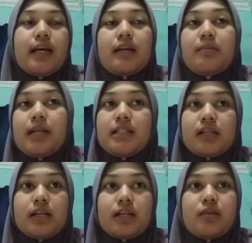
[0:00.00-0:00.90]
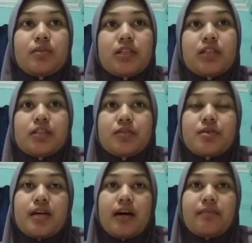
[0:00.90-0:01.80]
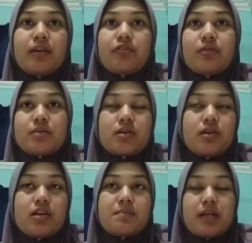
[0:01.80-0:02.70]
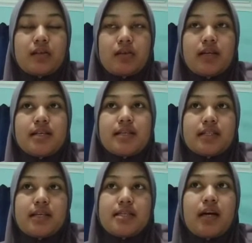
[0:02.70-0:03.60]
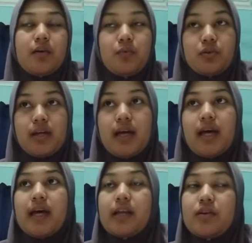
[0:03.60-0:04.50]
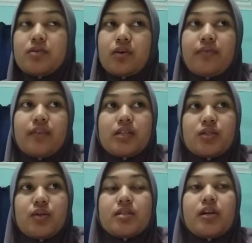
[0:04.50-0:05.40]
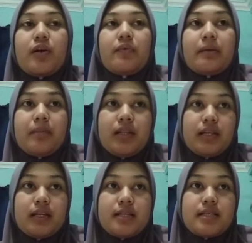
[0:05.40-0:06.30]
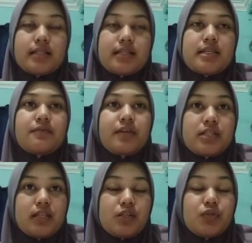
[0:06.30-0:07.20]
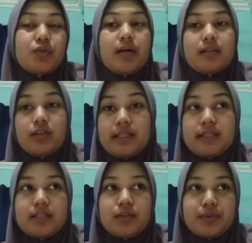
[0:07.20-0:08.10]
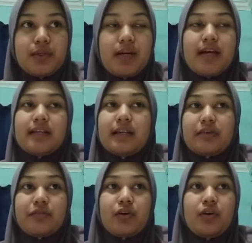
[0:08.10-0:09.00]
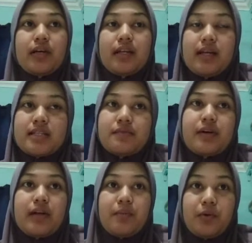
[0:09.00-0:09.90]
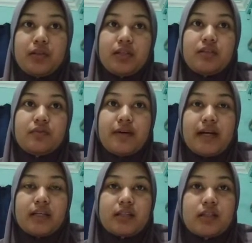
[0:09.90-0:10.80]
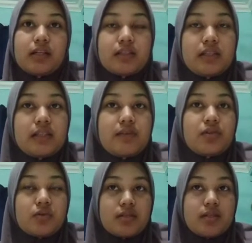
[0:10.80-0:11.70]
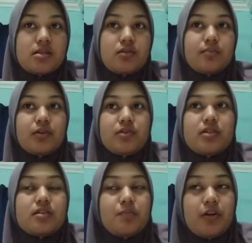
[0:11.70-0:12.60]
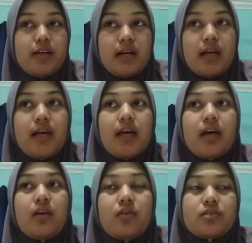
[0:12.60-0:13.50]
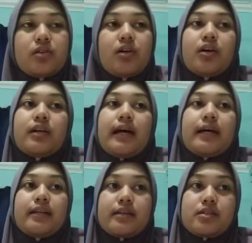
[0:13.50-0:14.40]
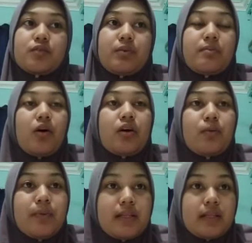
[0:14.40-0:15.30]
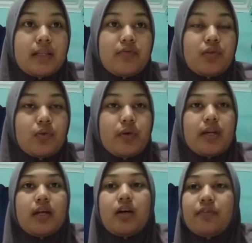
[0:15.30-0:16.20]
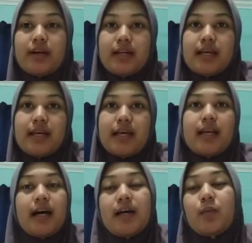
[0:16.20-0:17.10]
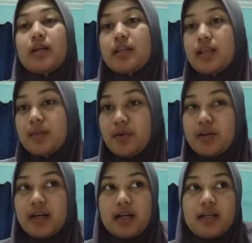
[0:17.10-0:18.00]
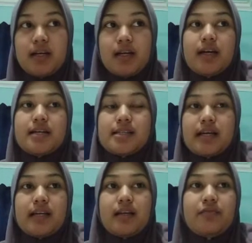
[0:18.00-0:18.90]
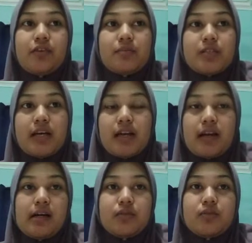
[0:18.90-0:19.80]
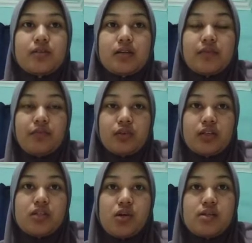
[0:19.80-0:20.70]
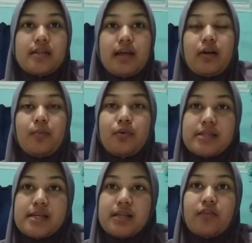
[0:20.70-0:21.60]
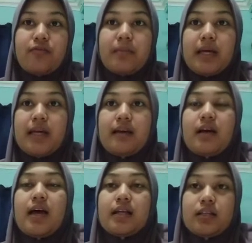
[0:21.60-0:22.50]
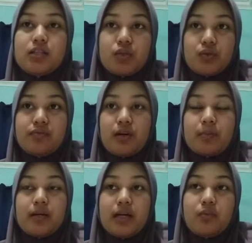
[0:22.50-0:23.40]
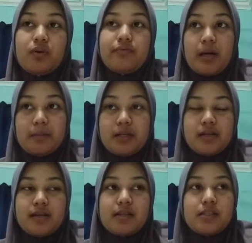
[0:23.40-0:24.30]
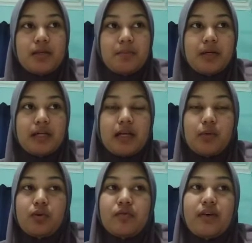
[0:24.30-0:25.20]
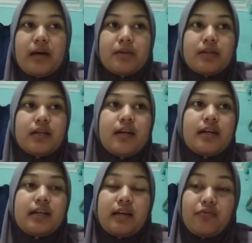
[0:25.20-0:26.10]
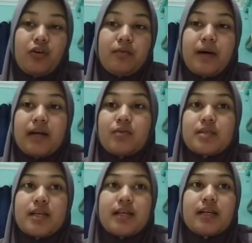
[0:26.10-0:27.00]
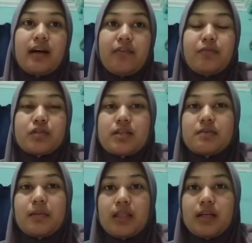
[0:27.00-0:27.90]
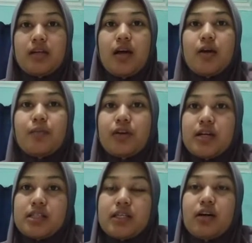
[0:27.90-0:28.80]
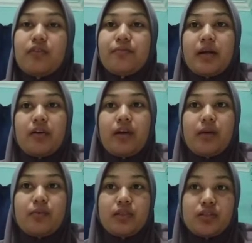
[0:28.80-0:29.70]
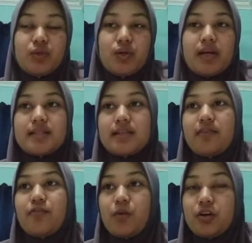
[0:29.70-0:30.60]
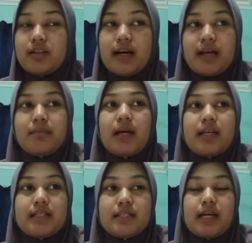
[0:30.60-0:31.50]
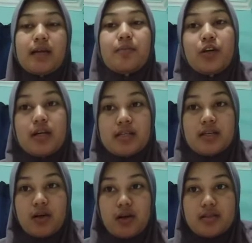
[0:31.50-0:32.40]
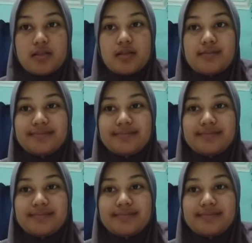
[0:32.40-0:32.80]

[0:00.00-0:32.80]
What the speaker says: In Malaysia, commercial tissues are made from cellulose materials such as hardwood, and the use of tissue is growing rapidly, such as facial tissue and toilet tissue. Therefore, it is very important to find the alternative sources to produce this product and also hone ideas to be more competitive to create eco-friendly and high-quality product. A study from Jaya et al. 2014 shows that the process of making tissue from non-wood fiber is cheaper than the wood fiber. Therefore, by using craft process method, production of biodegradable tissue can save more time, energy, and production costs.